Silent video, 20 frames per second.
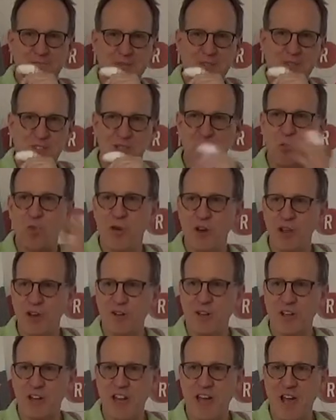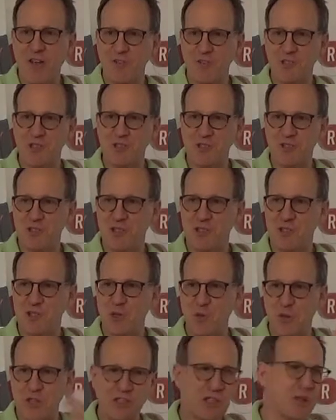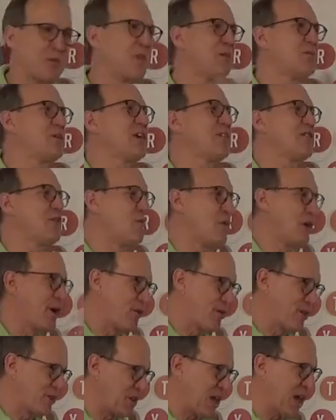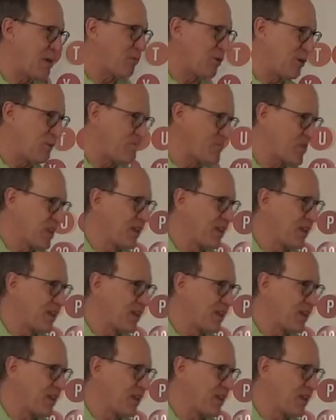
See, we're in Italy now. This is too easy. Let me give you a better example.